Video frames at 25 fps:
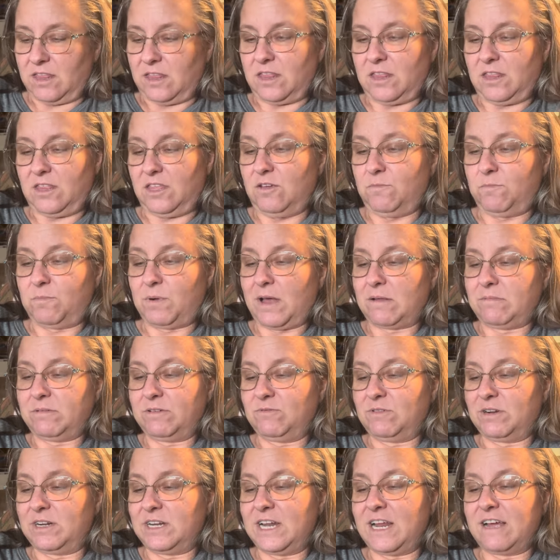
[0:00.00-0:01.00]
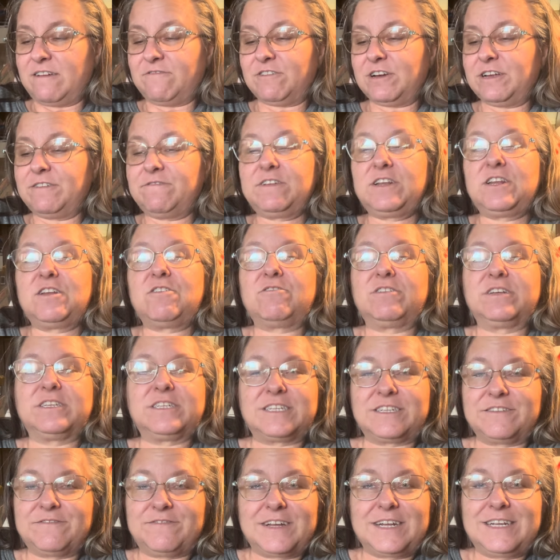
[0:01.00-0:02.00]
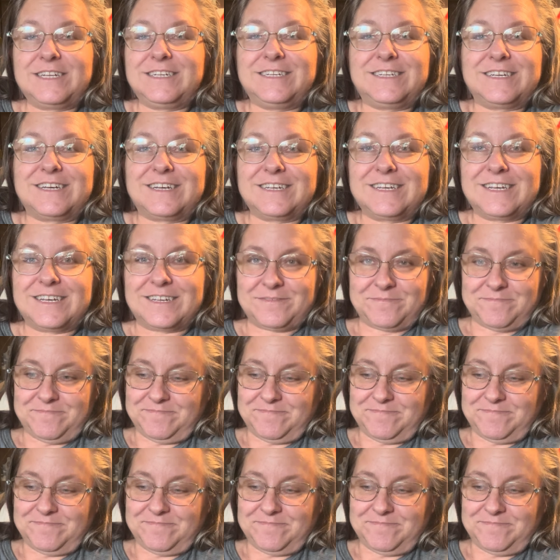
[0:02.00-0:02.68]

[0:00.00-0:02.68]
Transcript: You probably would have never even noticed if I didn't tell you.